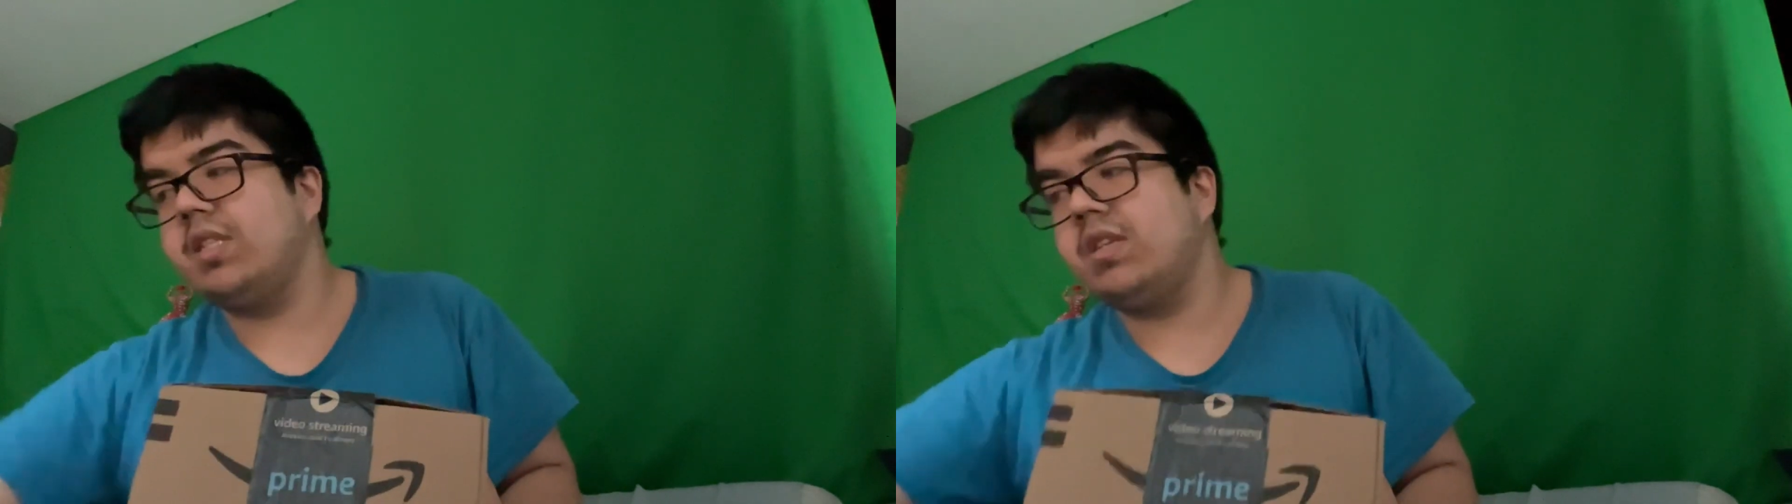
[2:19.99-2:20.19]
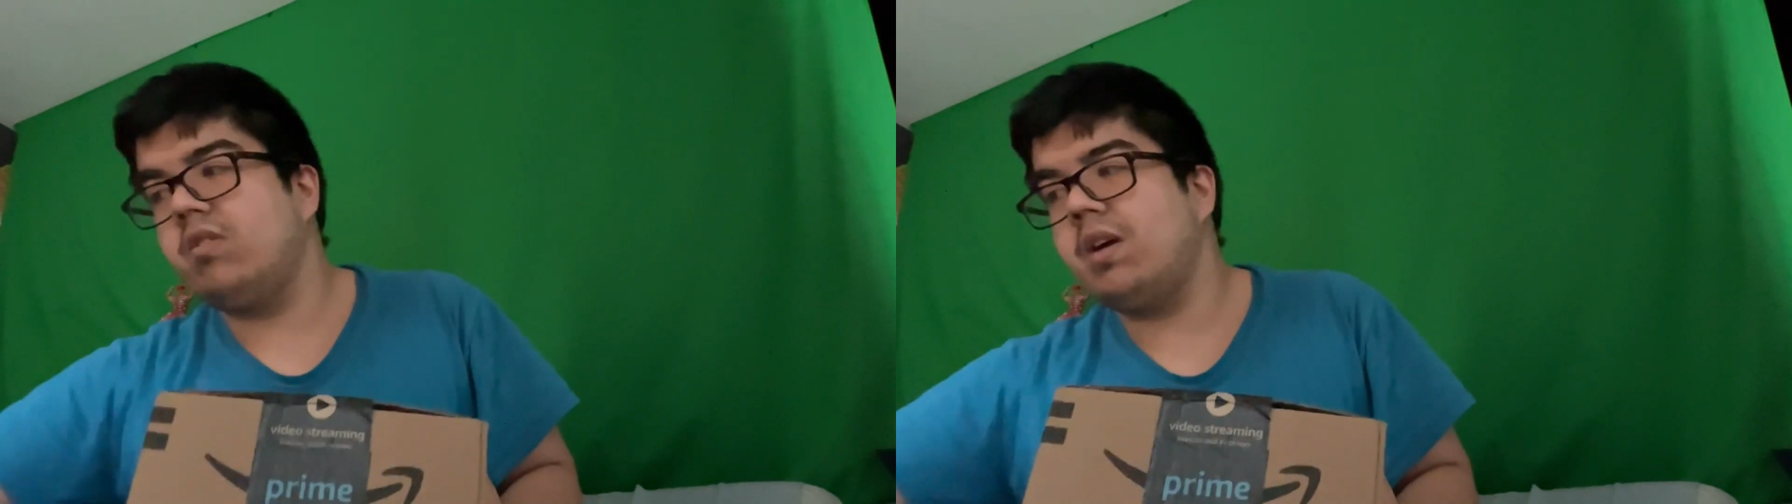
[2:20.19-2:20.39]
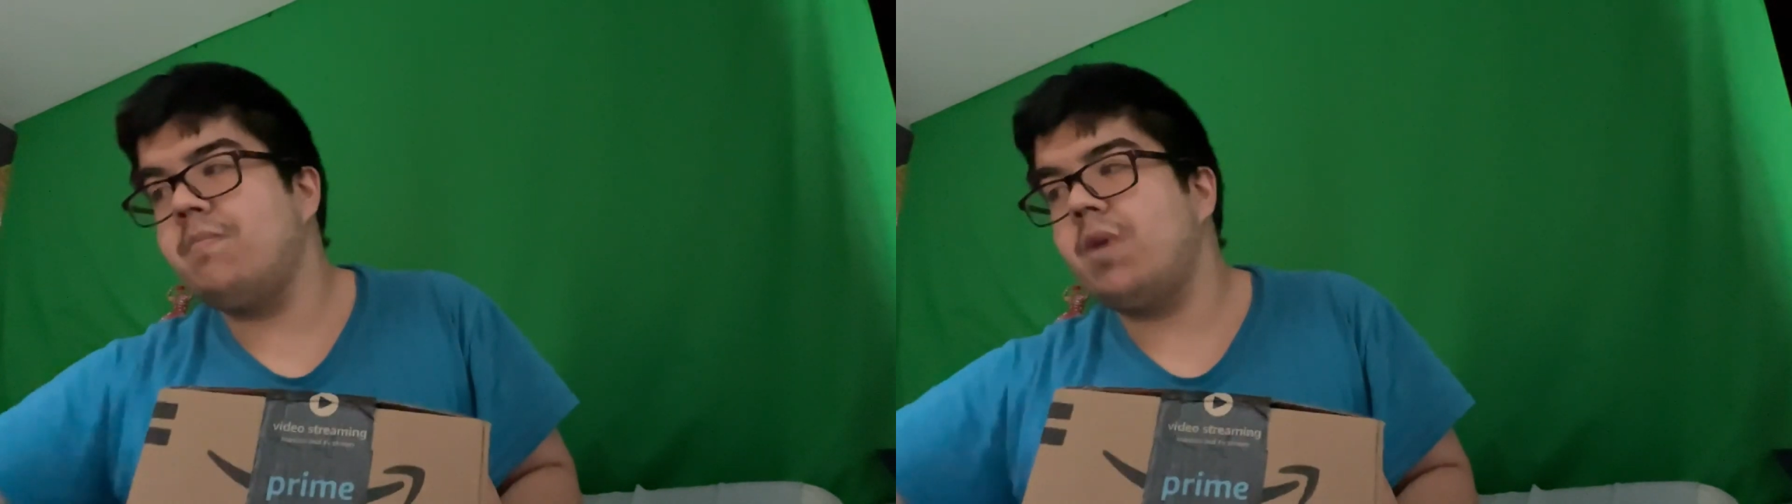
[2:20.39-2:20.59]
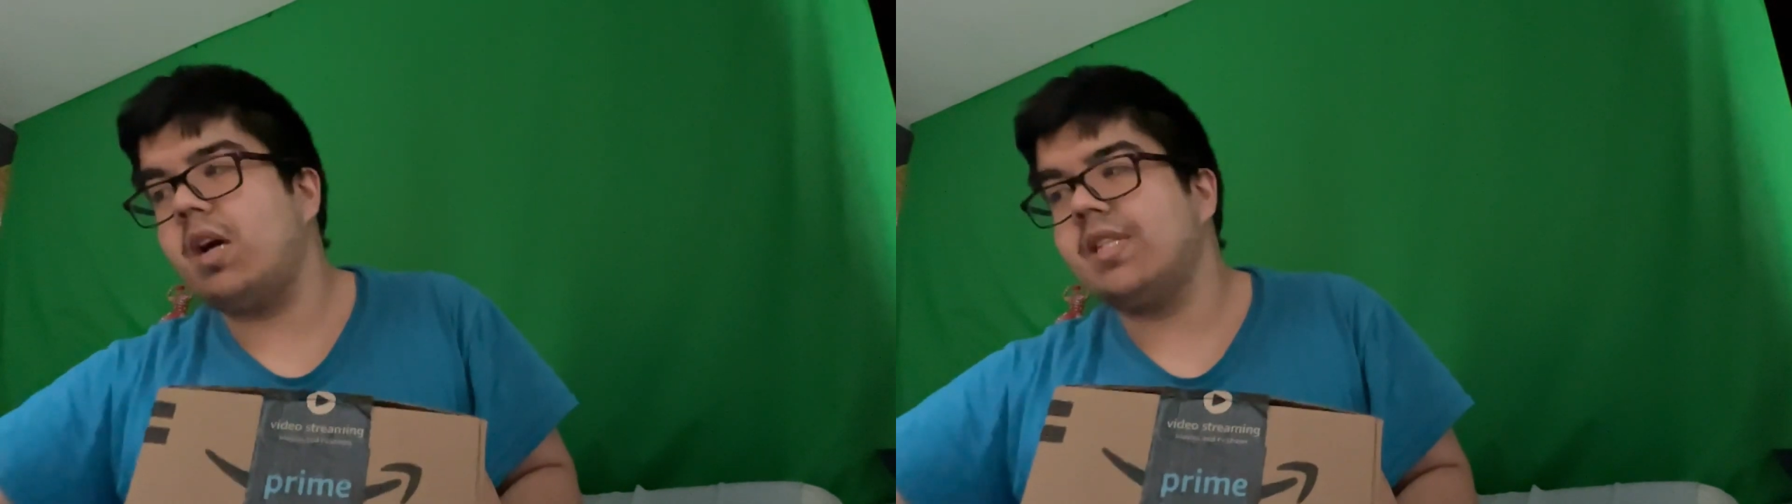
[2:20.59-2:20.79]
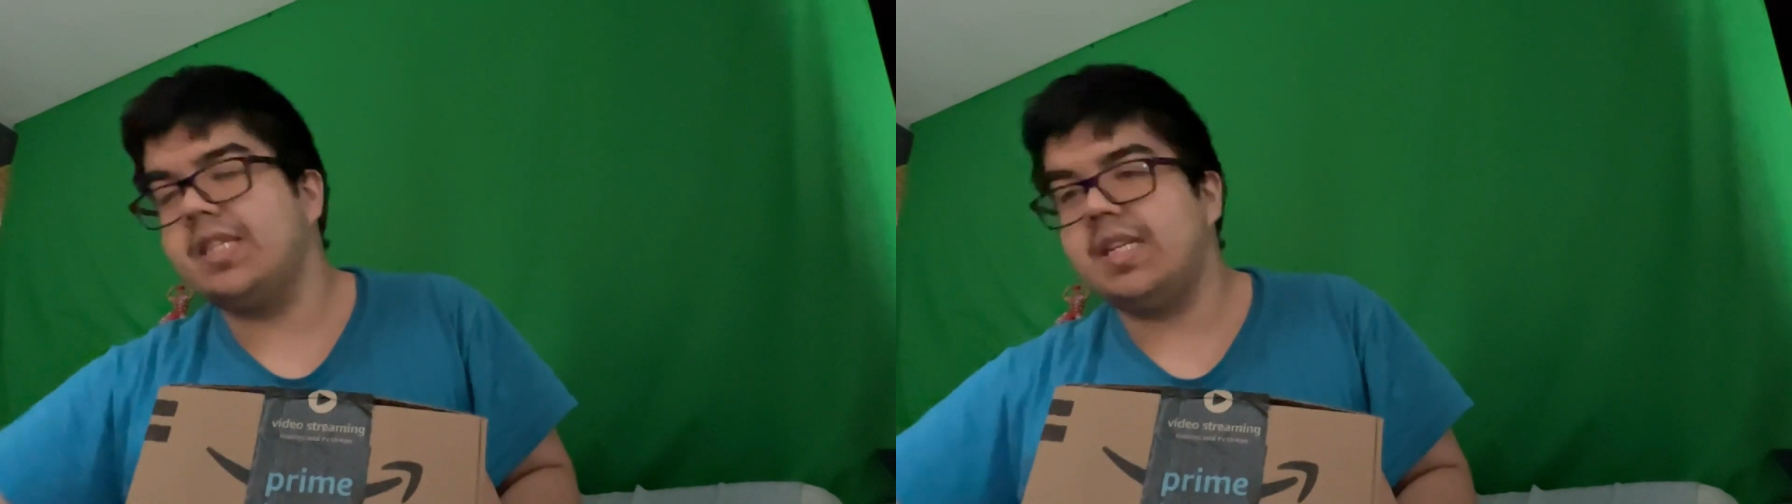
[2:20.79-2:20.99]
so
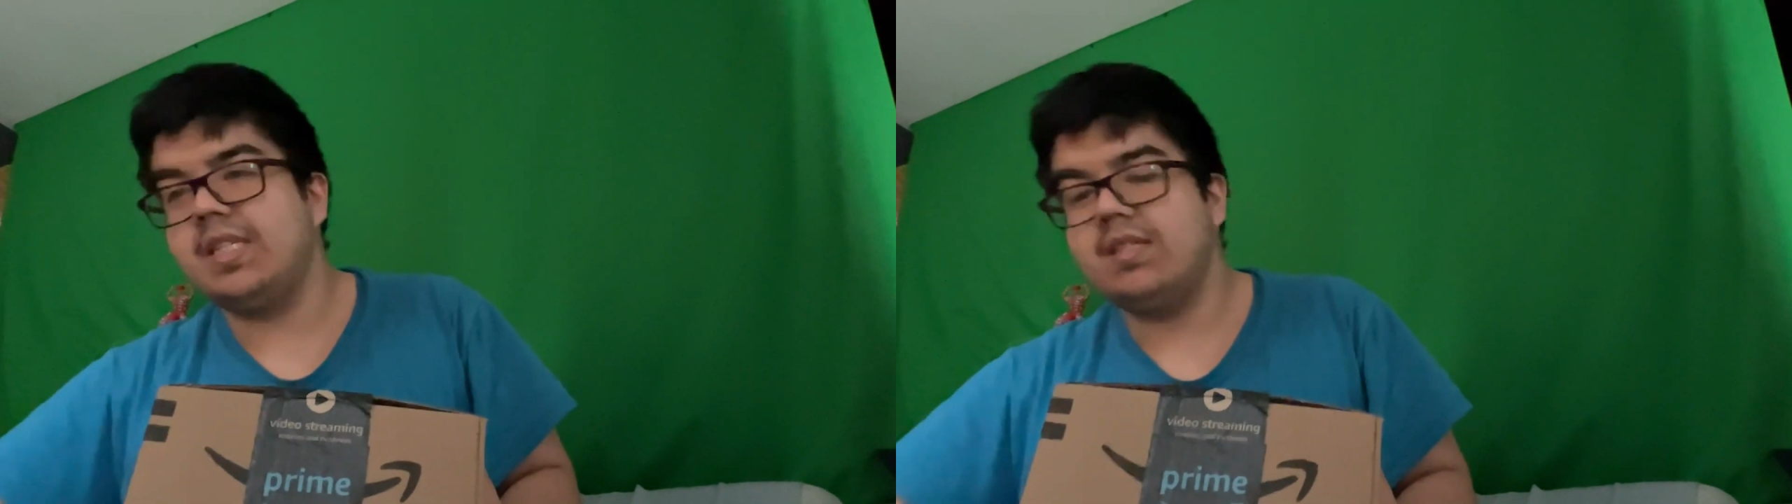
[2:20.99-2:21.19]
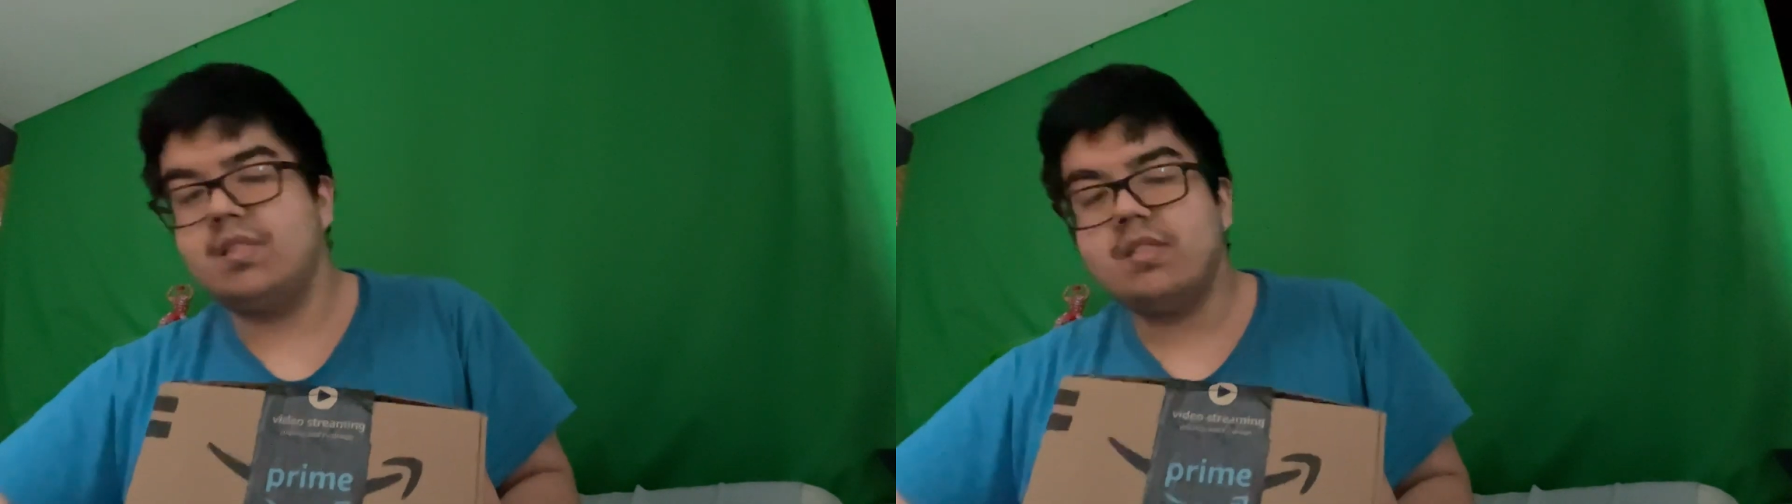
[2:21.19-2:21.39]
unboxing it.